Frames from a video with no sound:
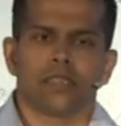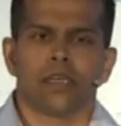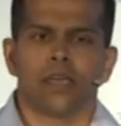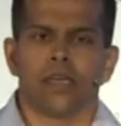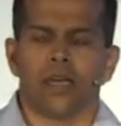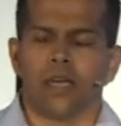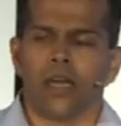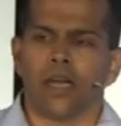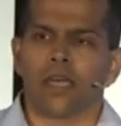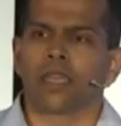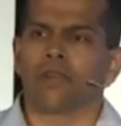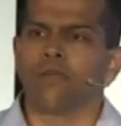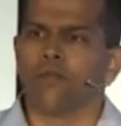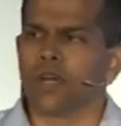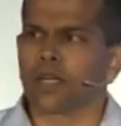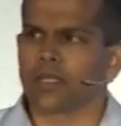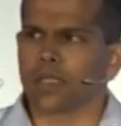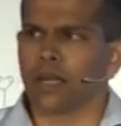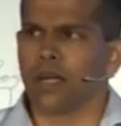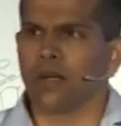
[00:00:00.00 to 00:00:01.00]
I can
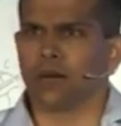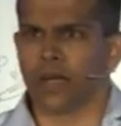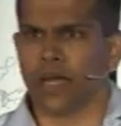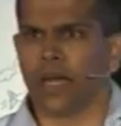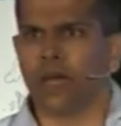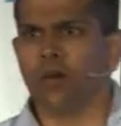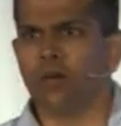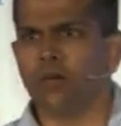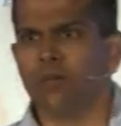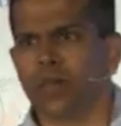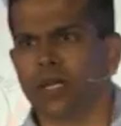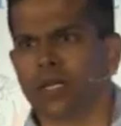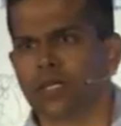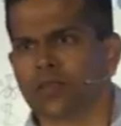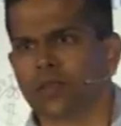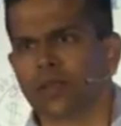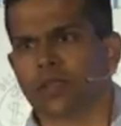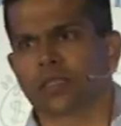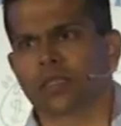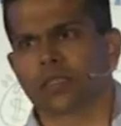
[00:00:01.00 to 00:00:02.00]
work that out now, but
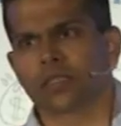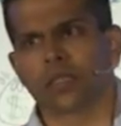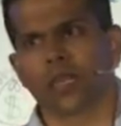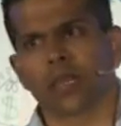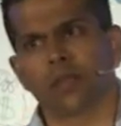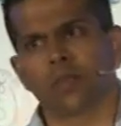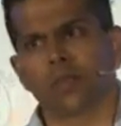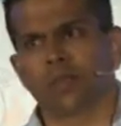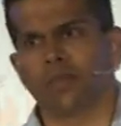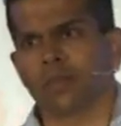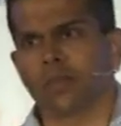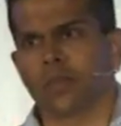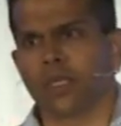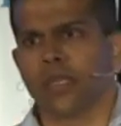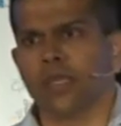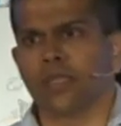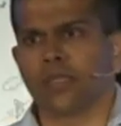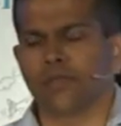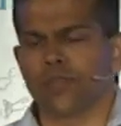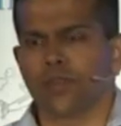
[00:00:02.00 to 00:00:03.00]
it's not sustainable for
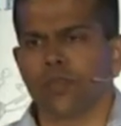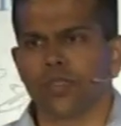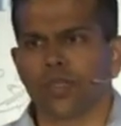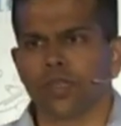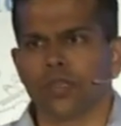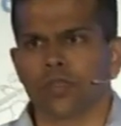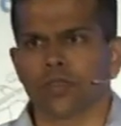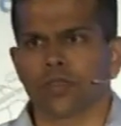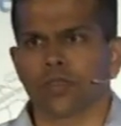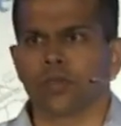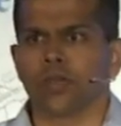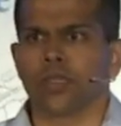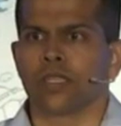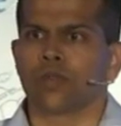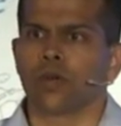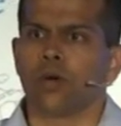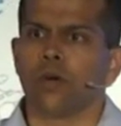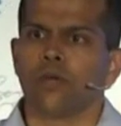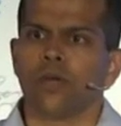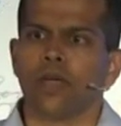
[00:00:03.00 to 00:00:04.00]
me in the future. So
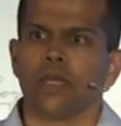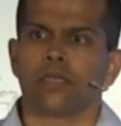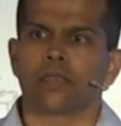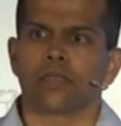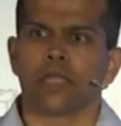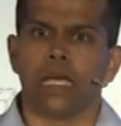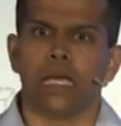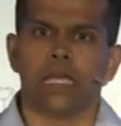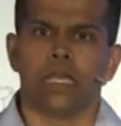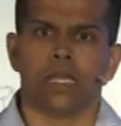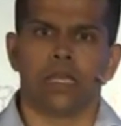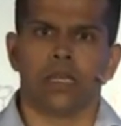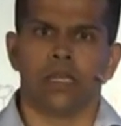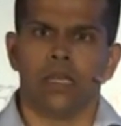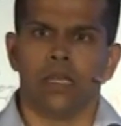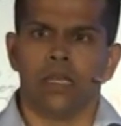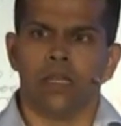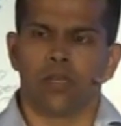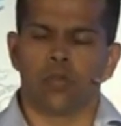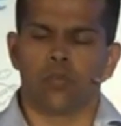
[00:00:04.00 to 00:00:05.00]
it's always learning
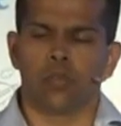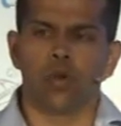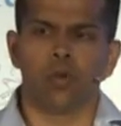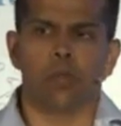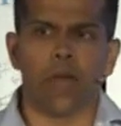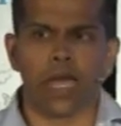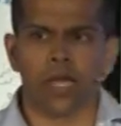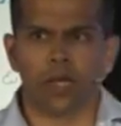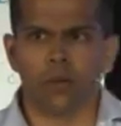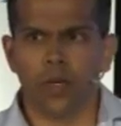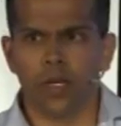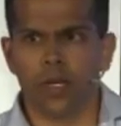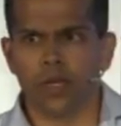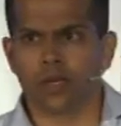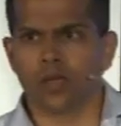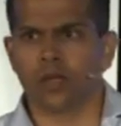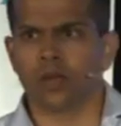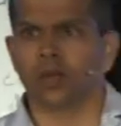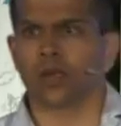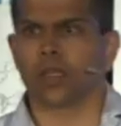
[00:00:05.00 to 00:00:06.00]
to pull back a
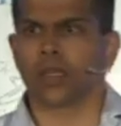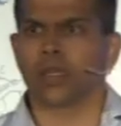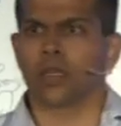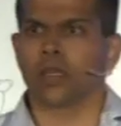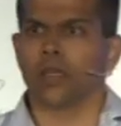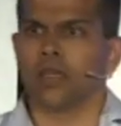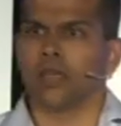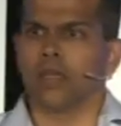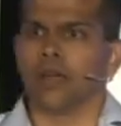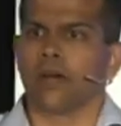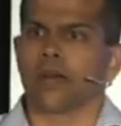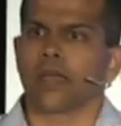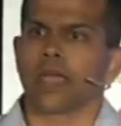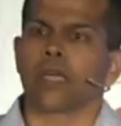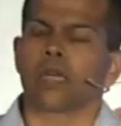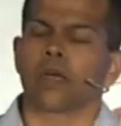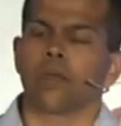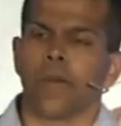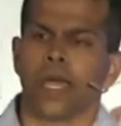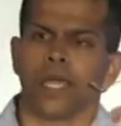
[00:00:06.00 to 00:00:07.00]
bit and going,
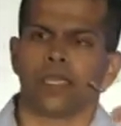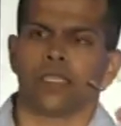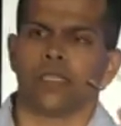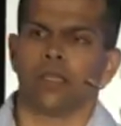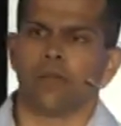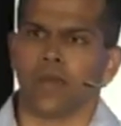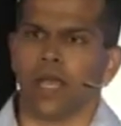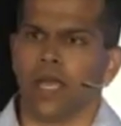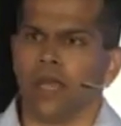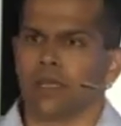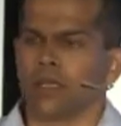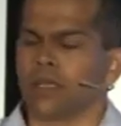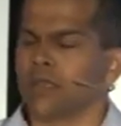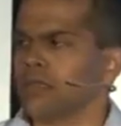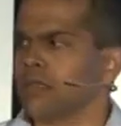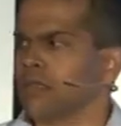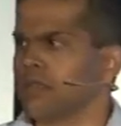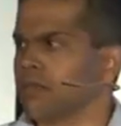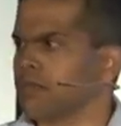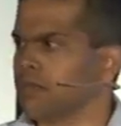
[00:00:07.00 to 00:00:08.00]
okay, capacity planning.
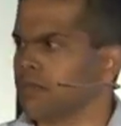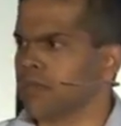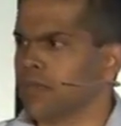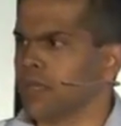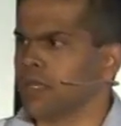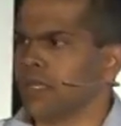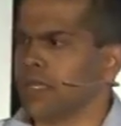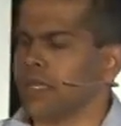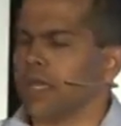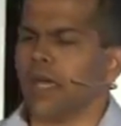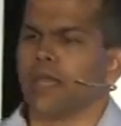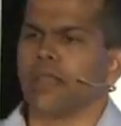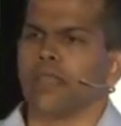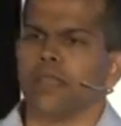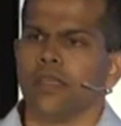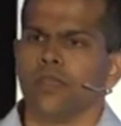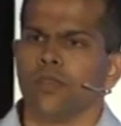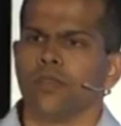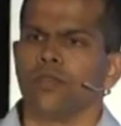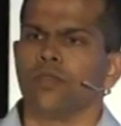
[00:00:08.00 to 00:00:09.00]
In IT,
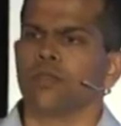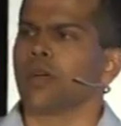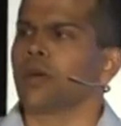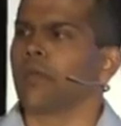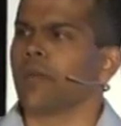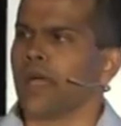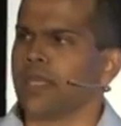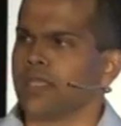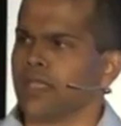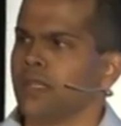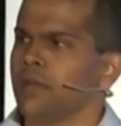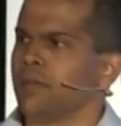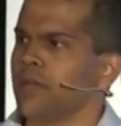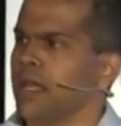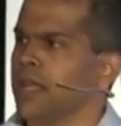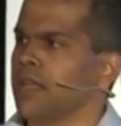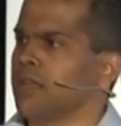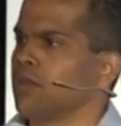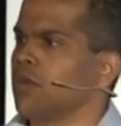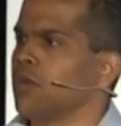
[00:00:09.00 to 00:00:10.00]
you do capacity
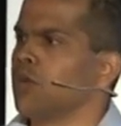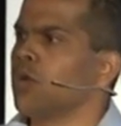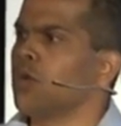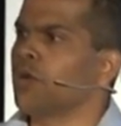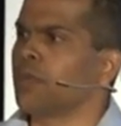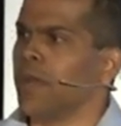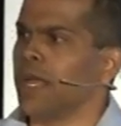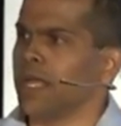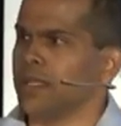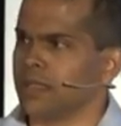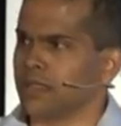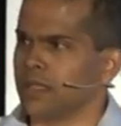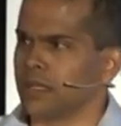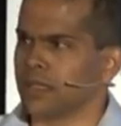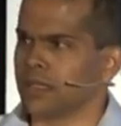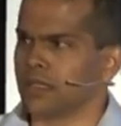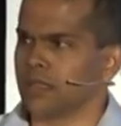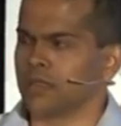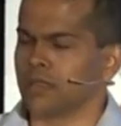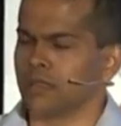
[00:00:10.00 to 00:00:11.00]
planning or load
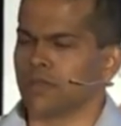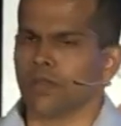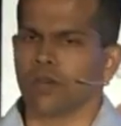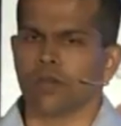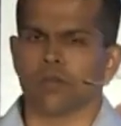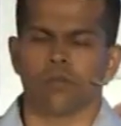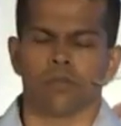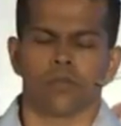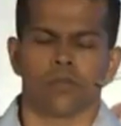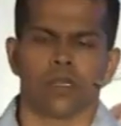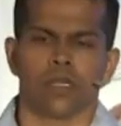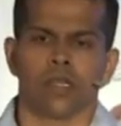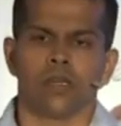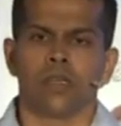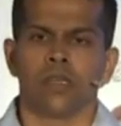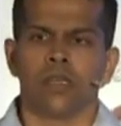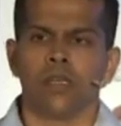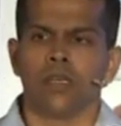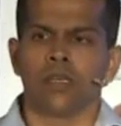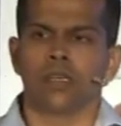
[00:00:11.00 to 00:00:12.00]
balancing. It's for
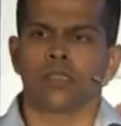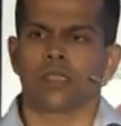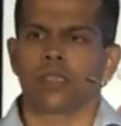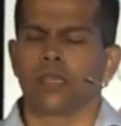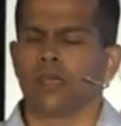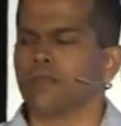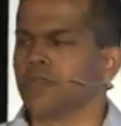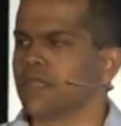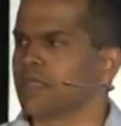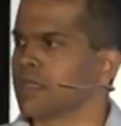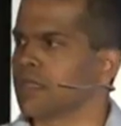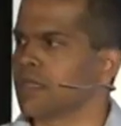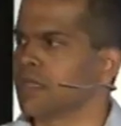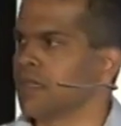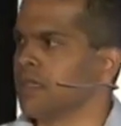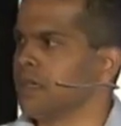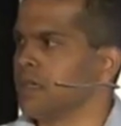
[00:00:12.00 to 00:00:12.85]
servers.